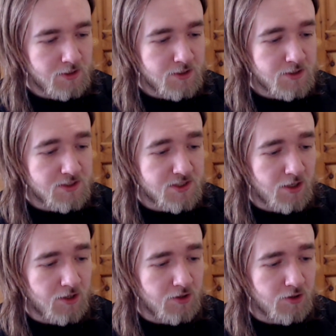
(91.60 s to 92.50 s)

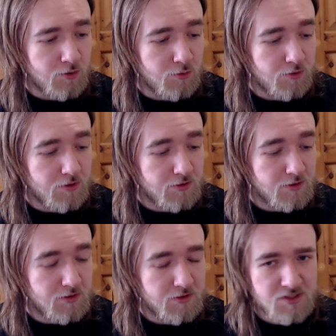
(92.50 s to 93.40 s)
So,
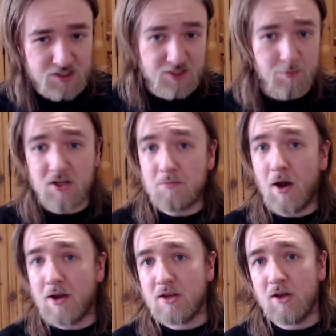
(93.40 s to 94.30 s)
some of you
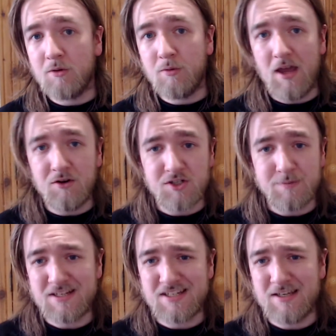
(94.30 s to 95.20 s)
might know
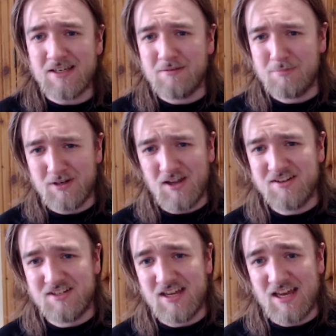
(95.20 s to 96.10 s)
LGBT
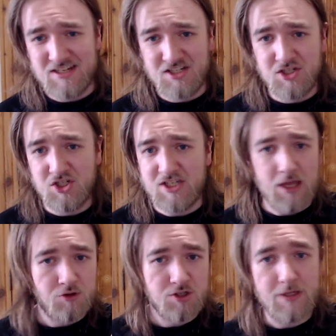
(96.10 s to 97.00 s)
plus as just
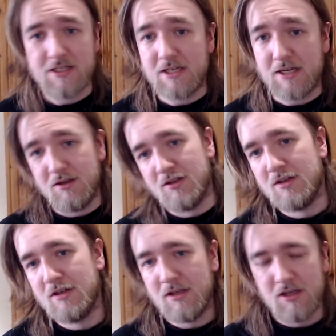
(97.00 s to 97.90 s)
LGBT,
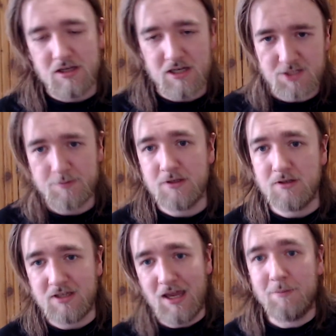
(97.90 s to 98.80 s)
lesbian,
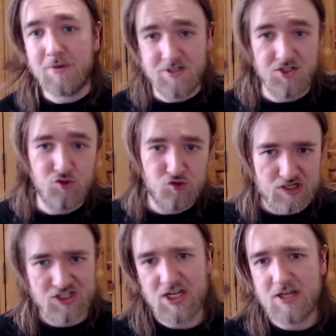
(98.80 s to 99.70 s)
gay, bisexual,
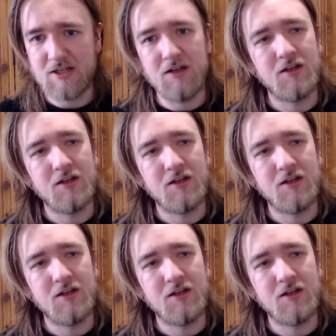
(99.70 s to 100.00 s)
transgender.